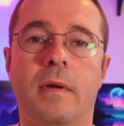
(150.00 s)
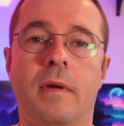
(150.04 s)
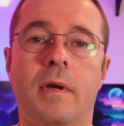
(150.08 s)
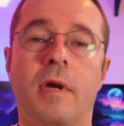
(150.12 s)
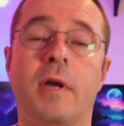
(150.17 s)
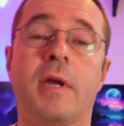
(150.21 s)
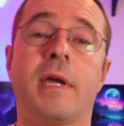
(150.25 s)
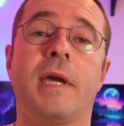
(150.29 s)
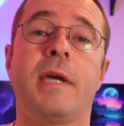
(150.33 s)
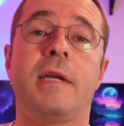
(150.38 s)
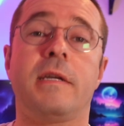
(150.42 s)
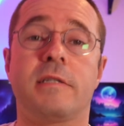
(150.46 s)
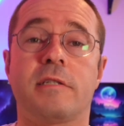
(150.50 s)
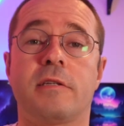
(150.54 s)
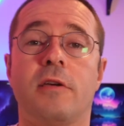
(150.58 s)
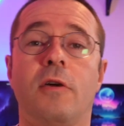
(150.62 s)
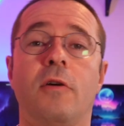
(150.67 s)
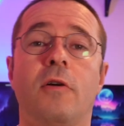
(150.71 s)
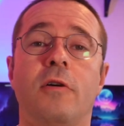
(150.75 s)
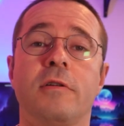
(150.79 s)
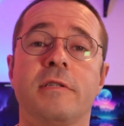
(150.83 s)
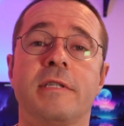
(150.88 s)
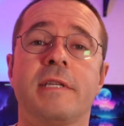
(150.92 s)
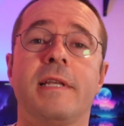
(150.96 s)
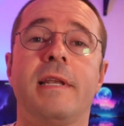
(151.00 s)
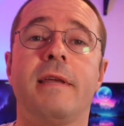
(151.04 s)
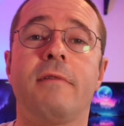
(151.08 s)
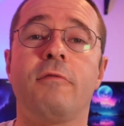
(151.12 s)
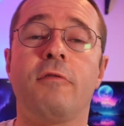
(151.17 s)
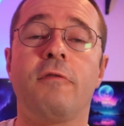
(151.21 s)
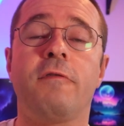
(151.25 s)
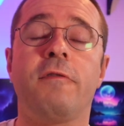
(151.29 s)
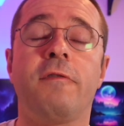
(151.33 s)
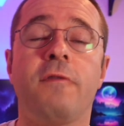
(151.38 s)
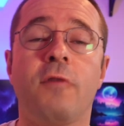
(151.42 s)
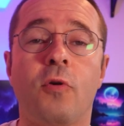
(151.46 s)
Okay, so on to
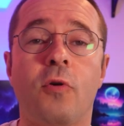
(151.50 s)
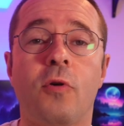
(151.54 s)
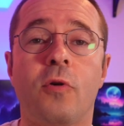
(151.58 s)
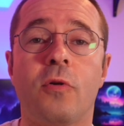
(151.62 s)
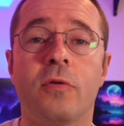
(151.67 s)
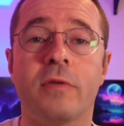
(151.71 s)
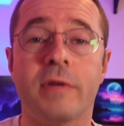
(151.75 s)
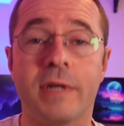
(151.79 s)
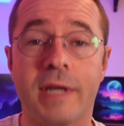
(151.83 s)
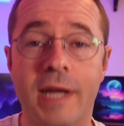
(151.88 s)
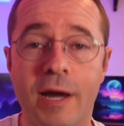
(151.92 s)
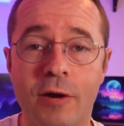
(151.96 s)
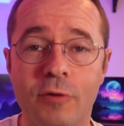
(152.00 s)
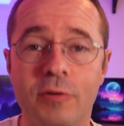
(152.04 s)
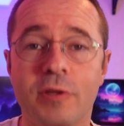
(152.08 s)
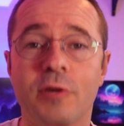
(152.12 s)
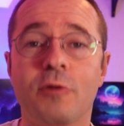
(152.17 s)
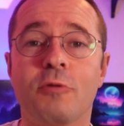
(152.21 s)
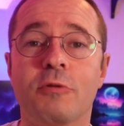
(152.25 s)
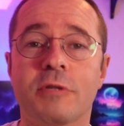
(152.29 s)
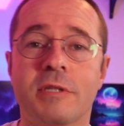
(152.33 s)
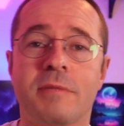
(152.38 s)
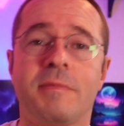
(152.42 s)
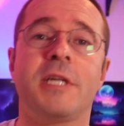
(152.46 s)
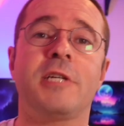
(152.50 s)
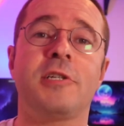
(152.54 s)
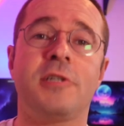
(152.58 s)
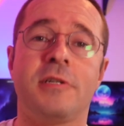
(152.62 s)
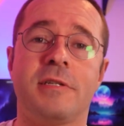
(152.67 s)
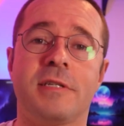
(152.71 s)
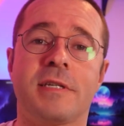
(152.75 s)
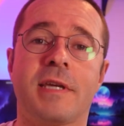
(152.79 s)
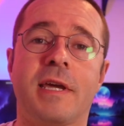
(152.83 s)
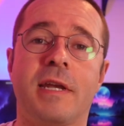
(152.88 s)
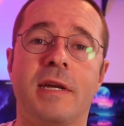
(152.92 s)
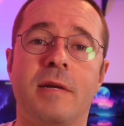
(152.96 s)
level 4. Now the
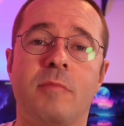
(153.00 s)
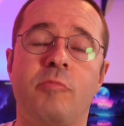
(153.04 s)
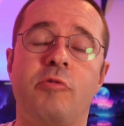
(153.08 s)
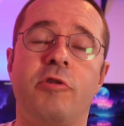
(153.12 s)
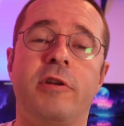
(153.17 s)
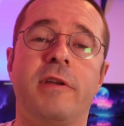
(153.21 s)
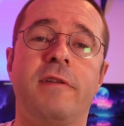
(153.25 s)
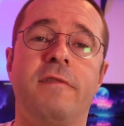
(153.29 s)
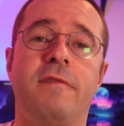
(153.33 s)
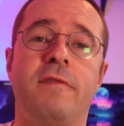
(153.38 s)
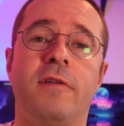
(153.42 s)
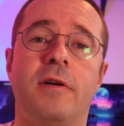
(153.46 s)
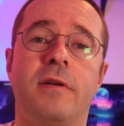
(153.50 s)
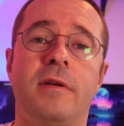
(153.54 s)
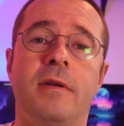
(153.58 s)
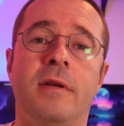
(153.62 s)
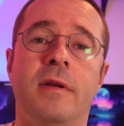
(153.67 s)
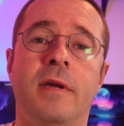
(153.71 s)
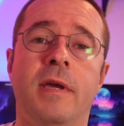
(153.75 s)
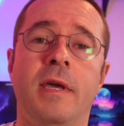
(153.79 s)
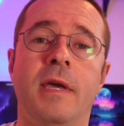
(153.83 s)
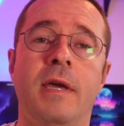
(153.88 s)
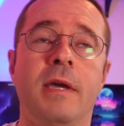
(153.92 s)
automation's getting pretty fun.